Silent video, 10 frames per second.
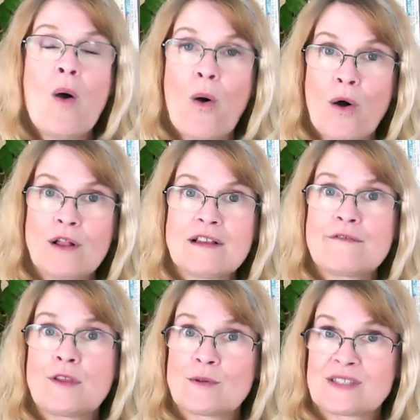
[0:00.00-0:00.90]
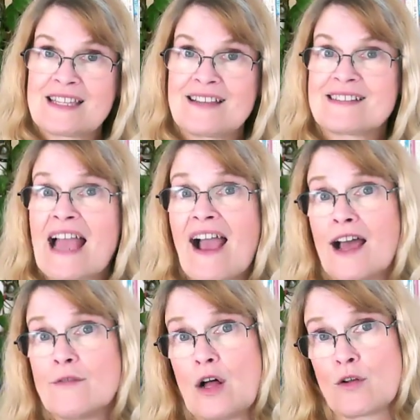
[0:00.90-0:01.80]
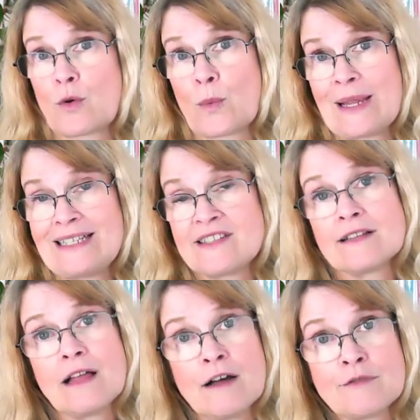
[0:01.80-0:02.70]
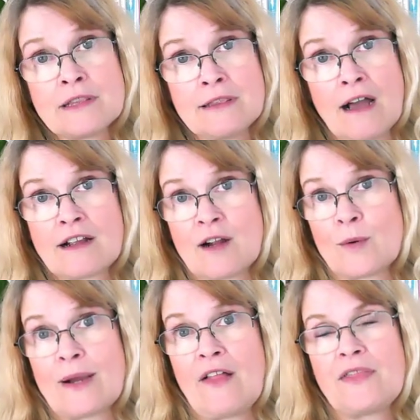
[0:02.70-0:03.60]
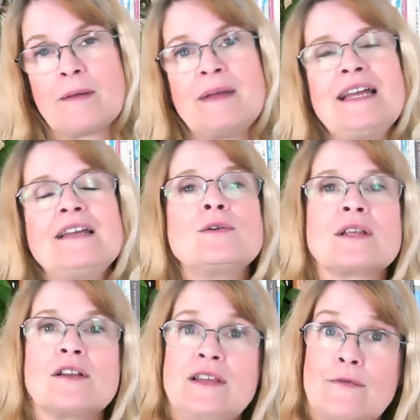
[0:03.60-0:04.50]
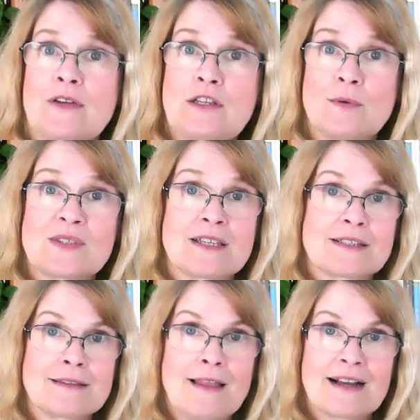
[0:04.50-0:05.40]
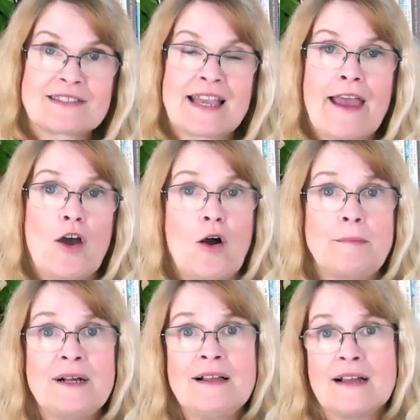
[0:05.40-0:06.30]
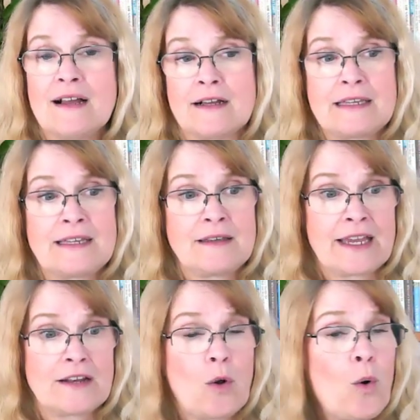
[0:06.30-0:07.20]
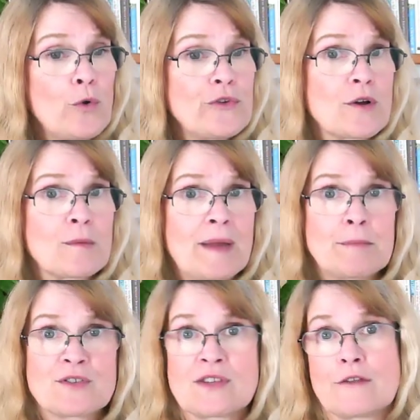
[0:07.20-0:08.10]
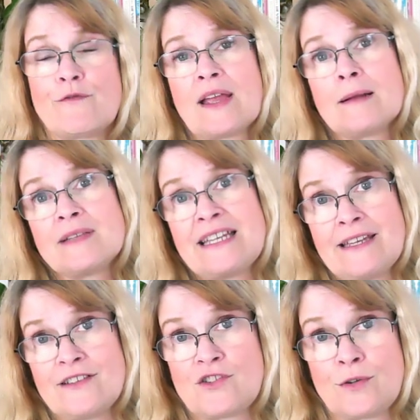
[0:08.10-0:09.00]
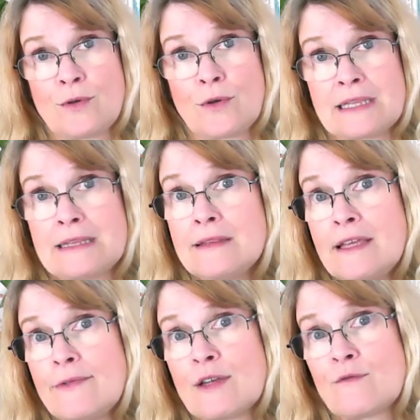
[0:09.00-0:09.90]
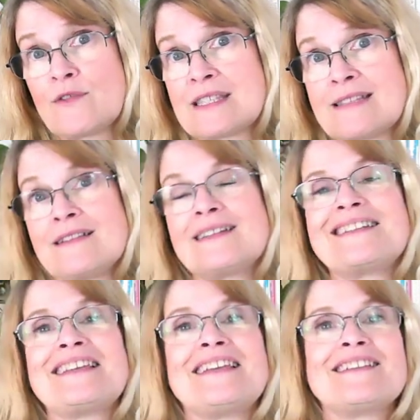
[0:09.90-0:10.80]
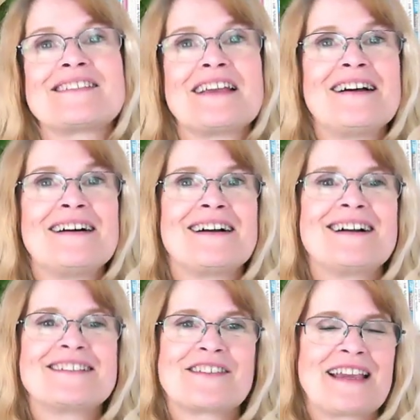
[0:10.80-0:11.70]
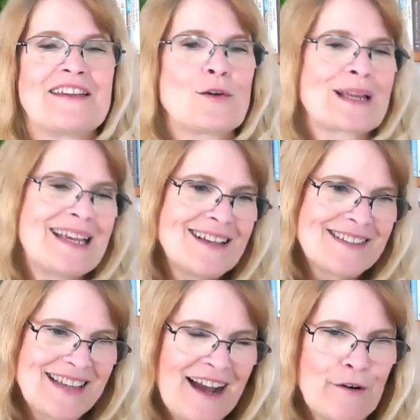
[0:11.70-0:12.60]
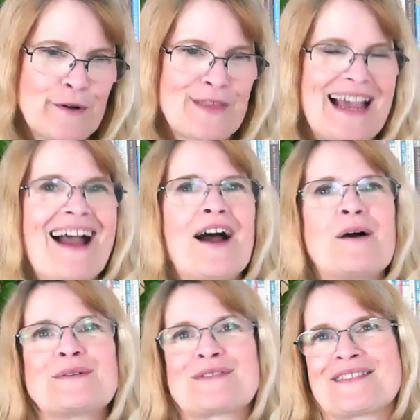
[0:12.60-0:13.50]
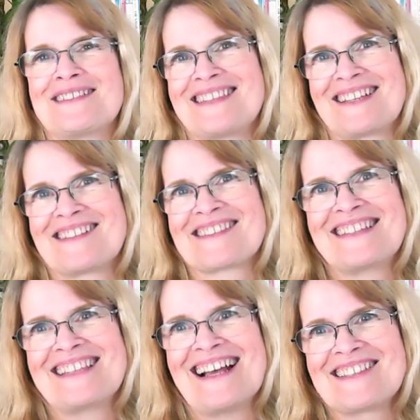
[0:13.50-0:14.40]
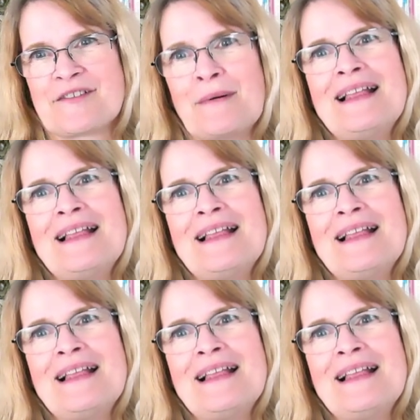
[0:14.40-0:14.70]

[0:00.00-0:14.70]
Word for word: all of those things have a great deal of luck around them. You can even use this luck to help get older members of the family into good living facilities, to get your kids out of the house and things like that. So